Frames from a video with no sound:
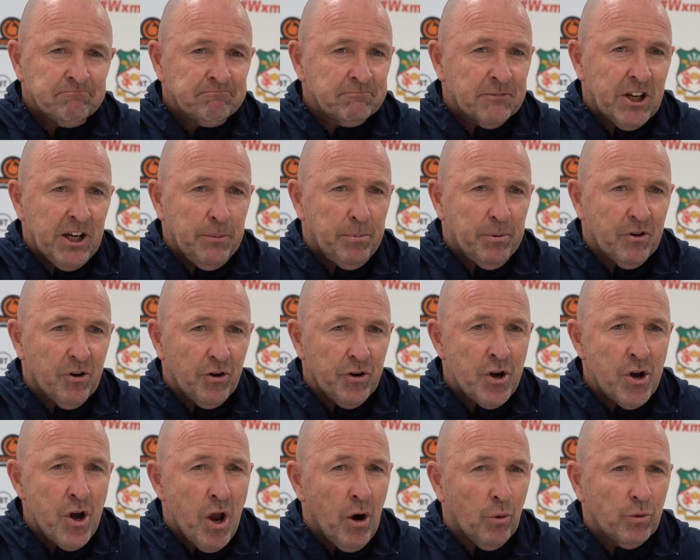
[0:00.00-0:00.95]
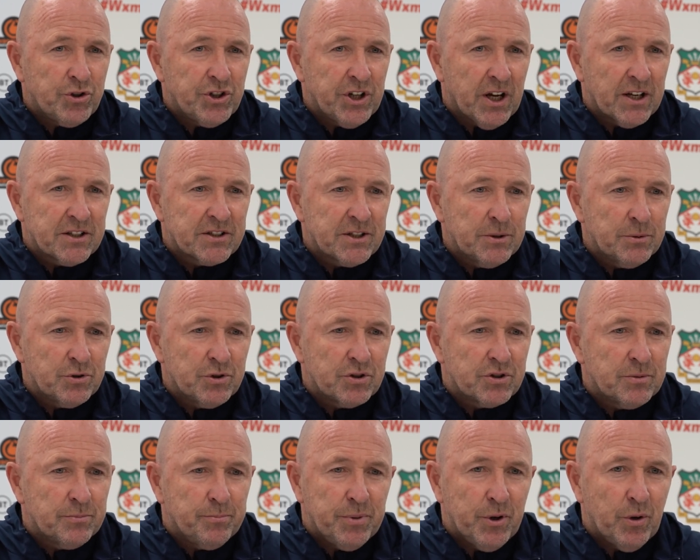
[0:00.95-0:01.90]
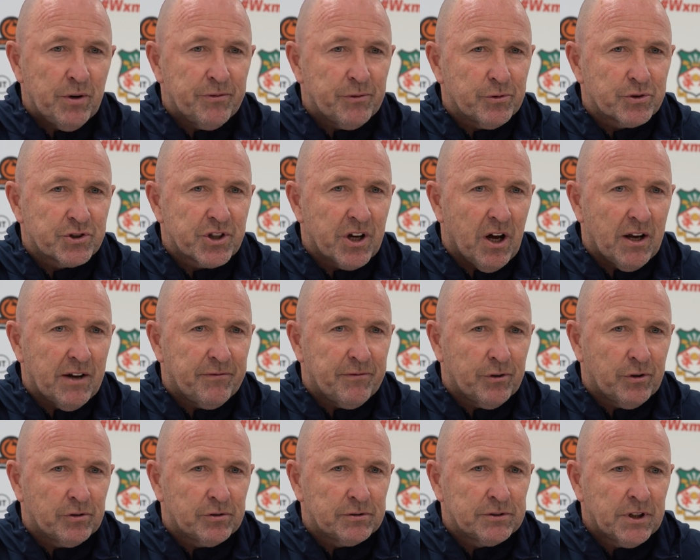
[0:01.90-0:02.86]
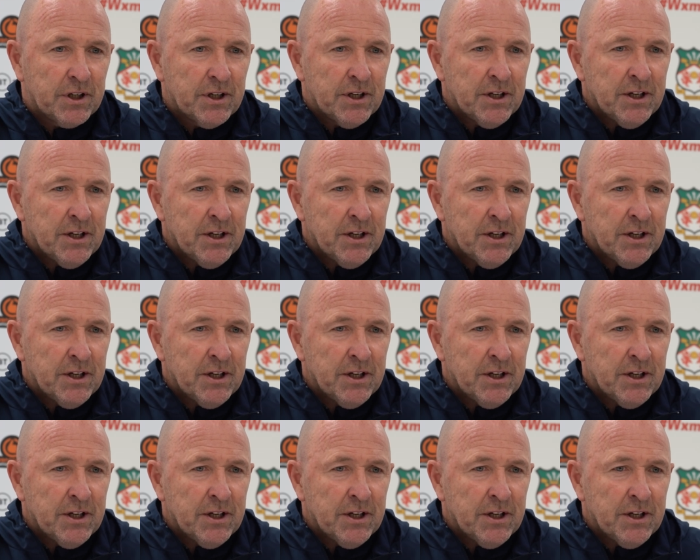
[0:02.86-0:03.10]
Keeper got no chance, it was just a beautiful side foot.